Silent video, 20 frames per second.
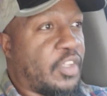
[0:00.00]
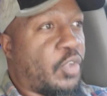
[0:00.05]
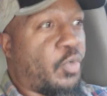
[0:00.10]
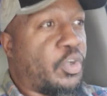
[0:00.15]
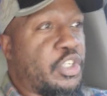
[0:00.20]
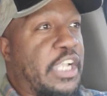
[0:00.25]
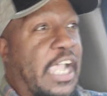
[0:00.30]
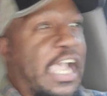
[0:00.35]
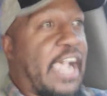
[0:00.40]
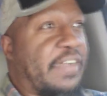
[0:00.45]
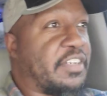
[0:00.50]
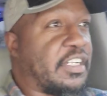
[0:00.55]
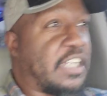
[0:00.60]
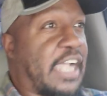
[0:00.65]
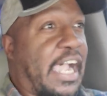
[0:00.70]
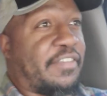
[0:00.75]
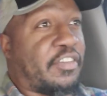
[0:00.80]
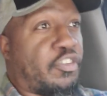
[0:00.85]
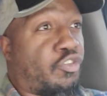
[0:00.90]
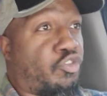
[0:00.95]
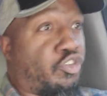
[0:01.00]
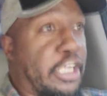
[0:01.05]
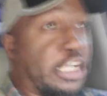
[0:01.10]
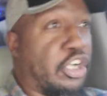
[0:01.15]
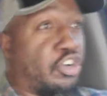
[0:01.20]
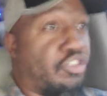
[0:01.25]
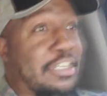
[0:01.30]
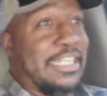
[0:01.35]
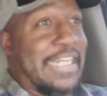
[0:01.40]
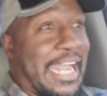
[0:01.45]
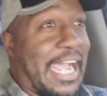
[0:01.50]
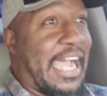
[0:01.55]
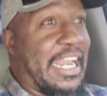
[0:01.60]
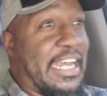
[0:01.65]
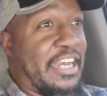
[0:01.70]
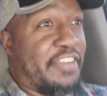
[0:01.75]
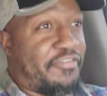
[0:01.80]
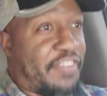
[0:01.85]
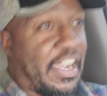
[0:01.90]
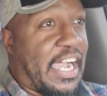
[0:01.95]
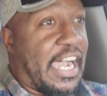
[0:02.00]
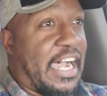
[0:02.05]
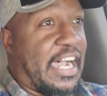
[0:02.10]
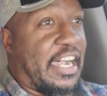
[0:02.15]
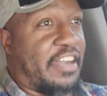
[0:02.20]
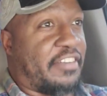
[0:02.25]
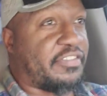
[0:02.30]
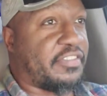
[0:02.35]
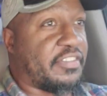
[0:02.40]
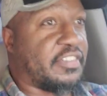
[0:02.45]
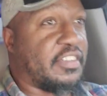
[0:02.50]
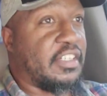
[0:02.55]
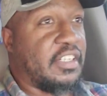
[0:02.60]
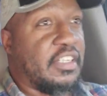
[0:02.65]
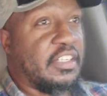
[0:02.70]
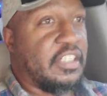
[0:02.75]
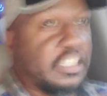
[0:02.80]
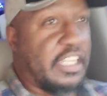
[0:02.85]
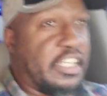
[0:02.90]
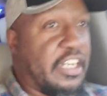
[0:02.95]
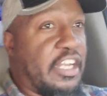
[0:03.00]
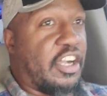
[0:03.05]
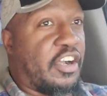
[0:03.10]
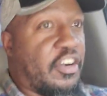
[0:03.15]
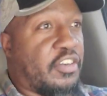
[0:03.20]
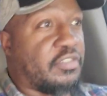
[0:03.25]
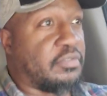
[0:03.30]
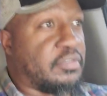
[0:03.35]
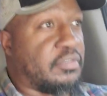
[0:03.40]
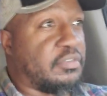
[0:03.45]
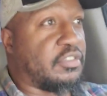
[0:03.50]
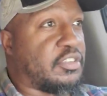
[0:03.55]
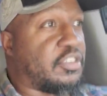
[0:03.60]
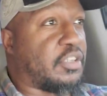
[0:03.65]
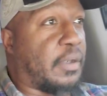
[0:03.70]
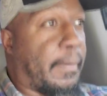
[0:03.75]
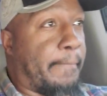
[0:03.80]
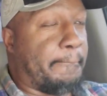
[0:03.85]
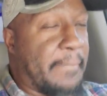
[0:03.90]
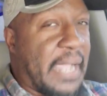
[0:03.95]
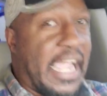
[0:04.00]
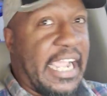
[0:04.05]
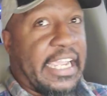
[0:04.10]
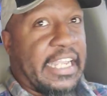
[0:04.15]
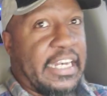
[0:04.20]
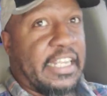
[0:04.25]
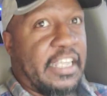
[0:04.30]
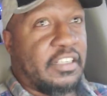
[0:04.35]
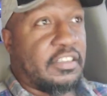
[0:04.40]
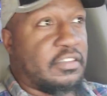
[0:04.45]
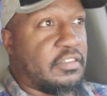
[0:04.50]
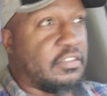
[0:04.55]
when you have to have a real 9-to-5, you know, making it,